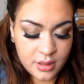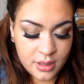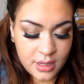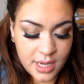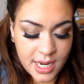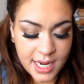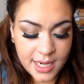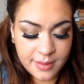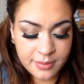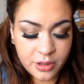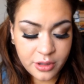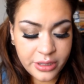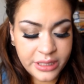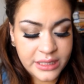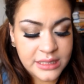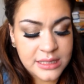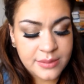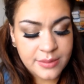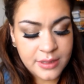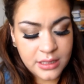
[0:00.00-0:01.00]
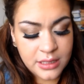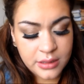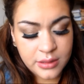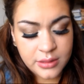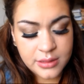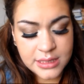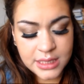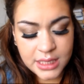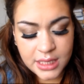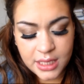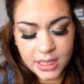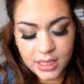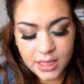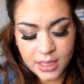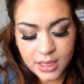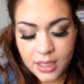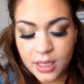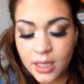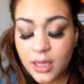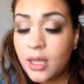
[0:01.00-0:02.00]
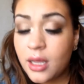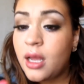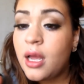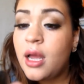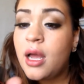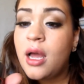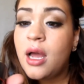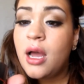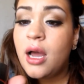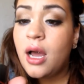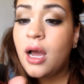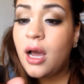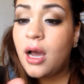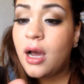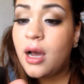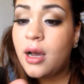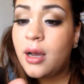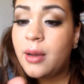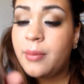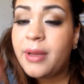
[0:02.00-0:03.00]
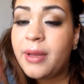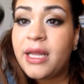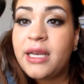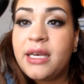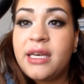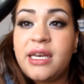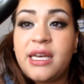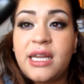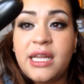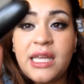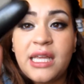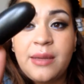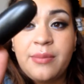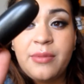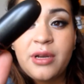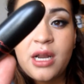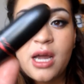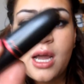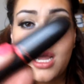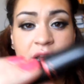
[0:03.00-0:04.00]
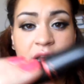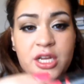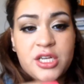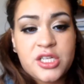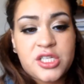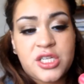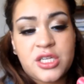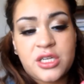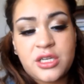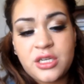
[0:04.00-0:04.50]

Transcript: I'm going to be using Nicki Minaj